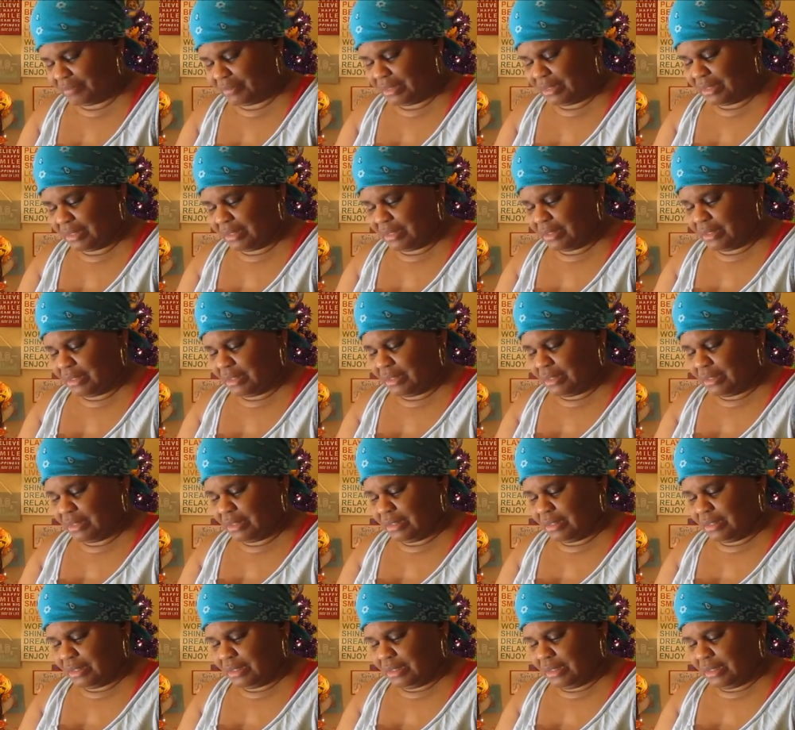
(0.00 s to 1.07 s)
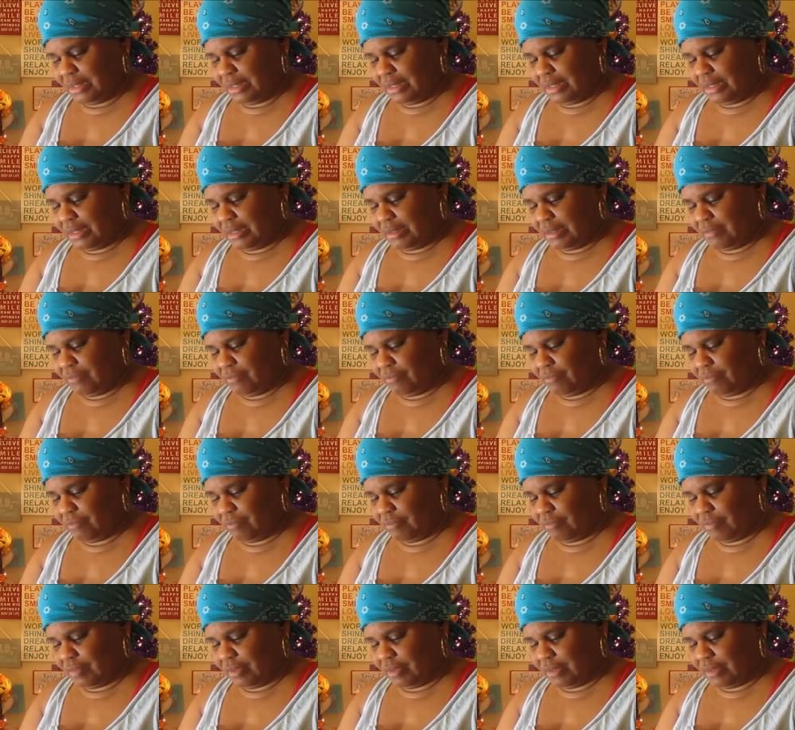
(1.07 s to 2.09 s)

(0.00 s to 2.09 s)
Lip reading: [no speech]